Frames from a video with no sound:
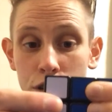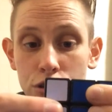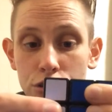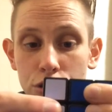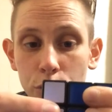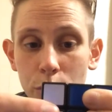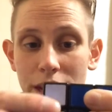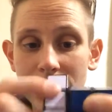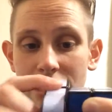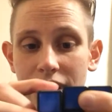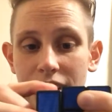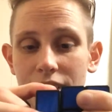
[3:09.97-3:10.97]
So we
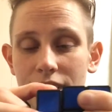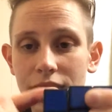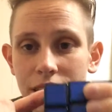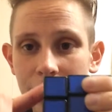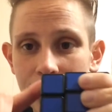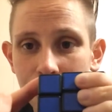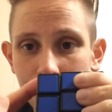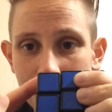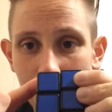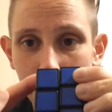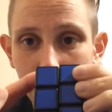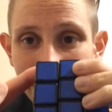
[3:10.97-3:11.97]
did it,
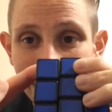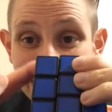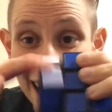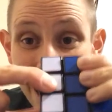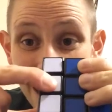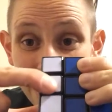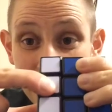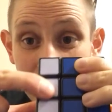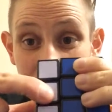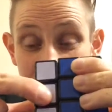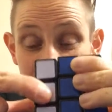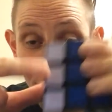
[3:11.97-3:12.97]
went like that.
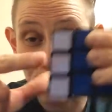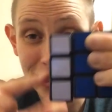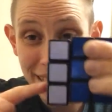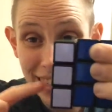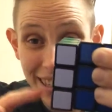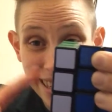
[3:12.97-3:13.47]
If we did it